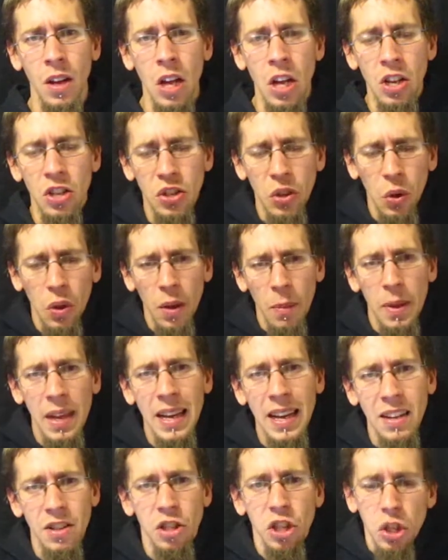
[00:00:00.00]
So let
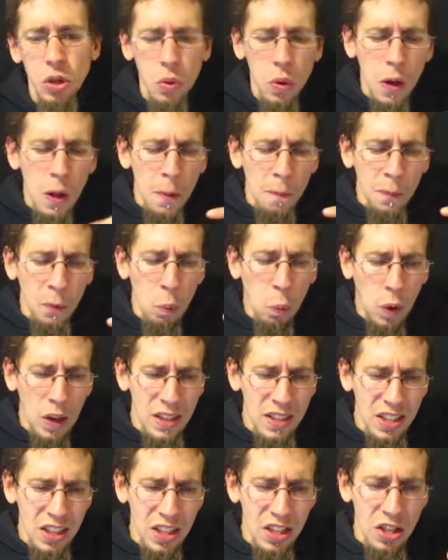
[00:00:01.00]
me ask you,
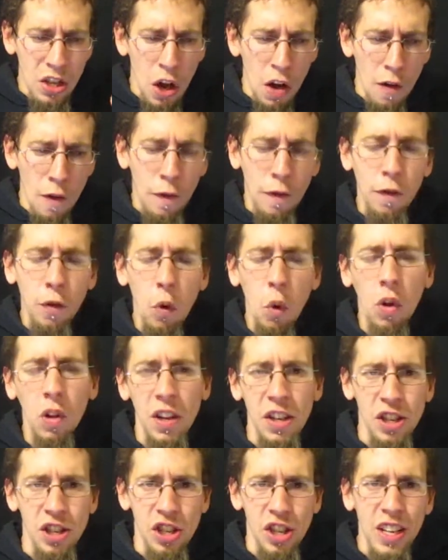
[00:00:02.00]
what does
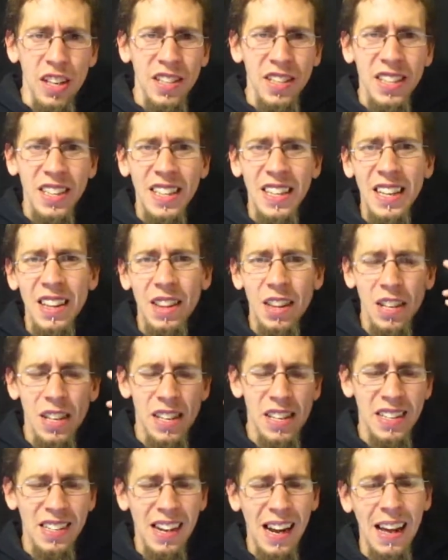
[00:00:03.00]
foolishness, the
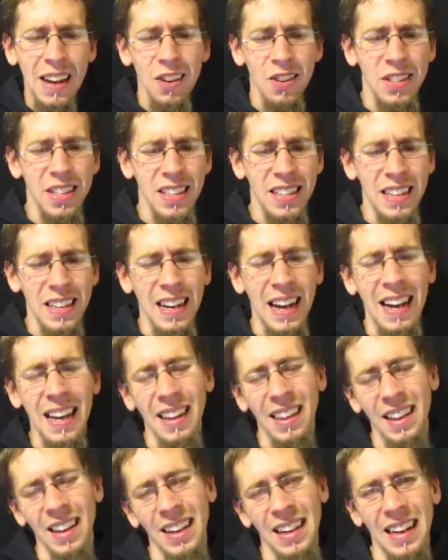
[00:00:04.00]
desire to
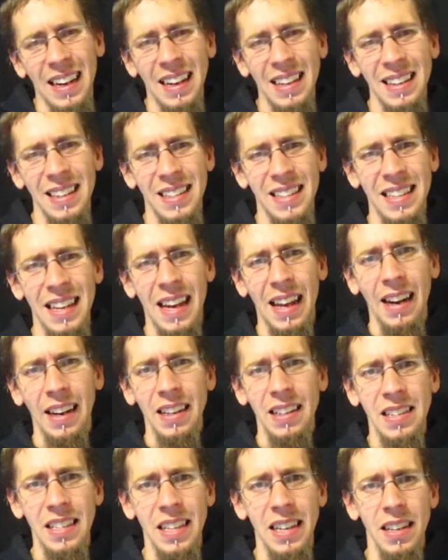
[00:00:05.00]
deny that God does not
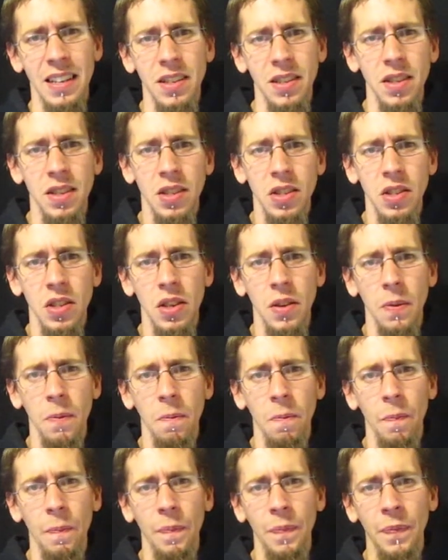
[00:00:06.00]
exist,
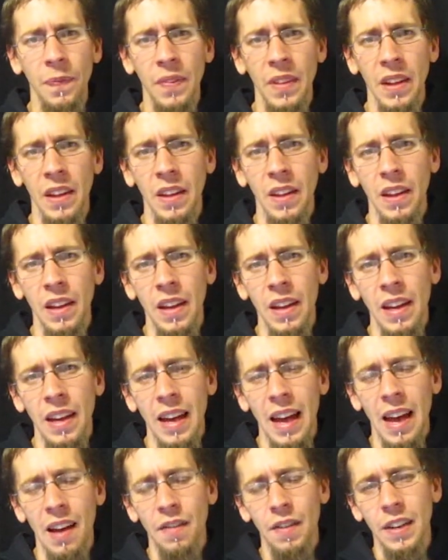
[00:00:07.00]

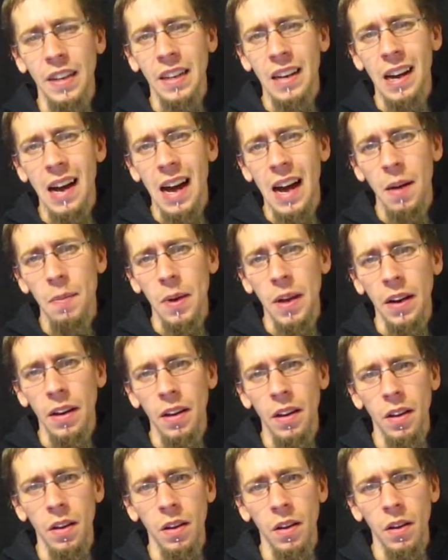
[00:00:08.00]
have in common
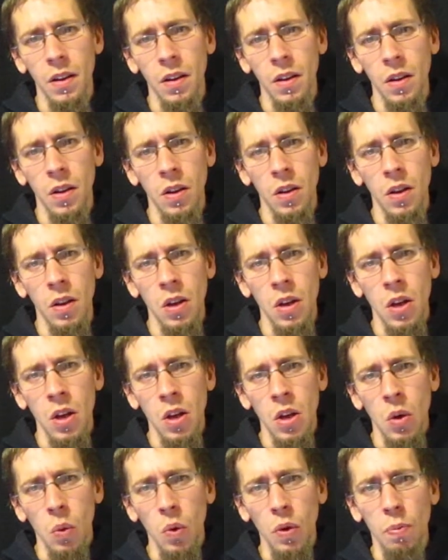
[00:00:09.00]

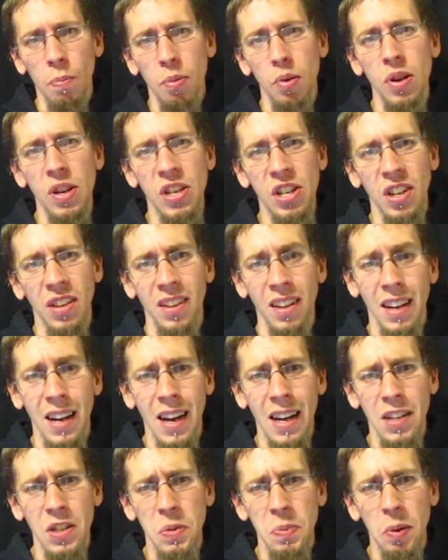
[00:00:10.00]
with preaching the
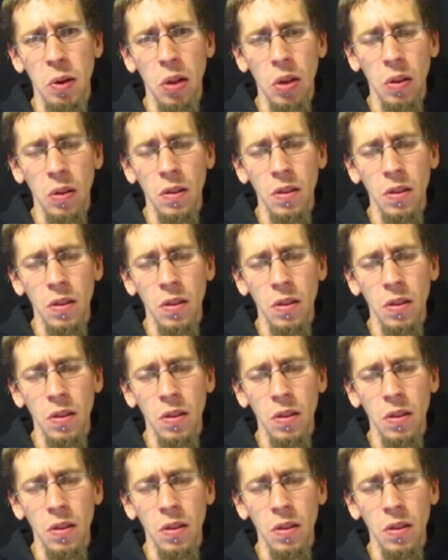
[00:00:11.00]
gospel?